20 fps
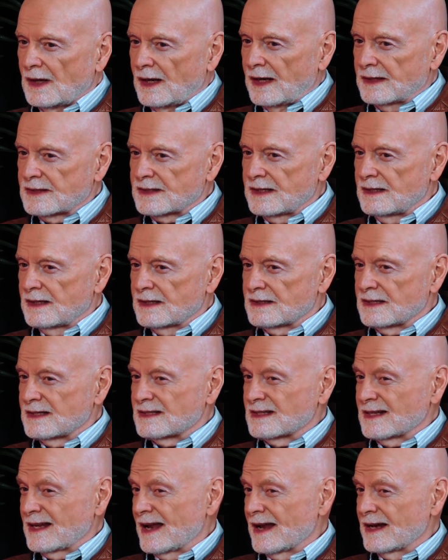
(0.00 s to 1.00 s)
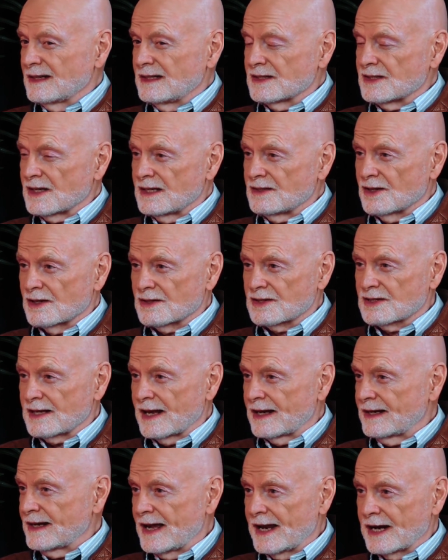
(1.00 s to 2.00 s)
Is he scared? Is he just
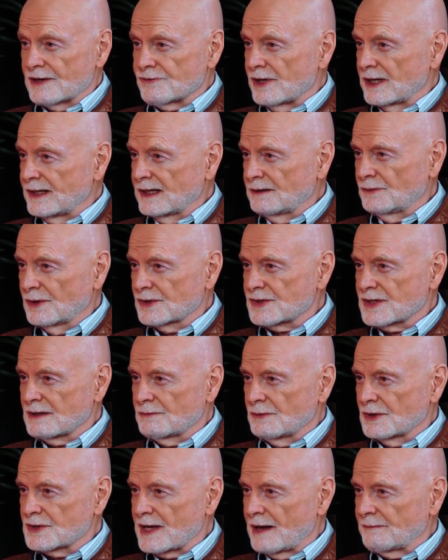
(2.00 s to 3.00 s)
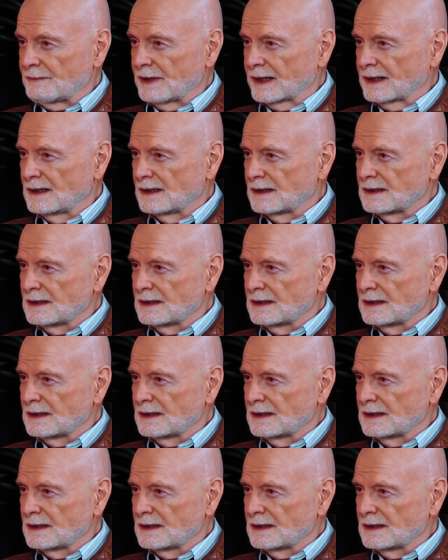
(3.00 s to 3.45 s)
setting the hair running? What's happening?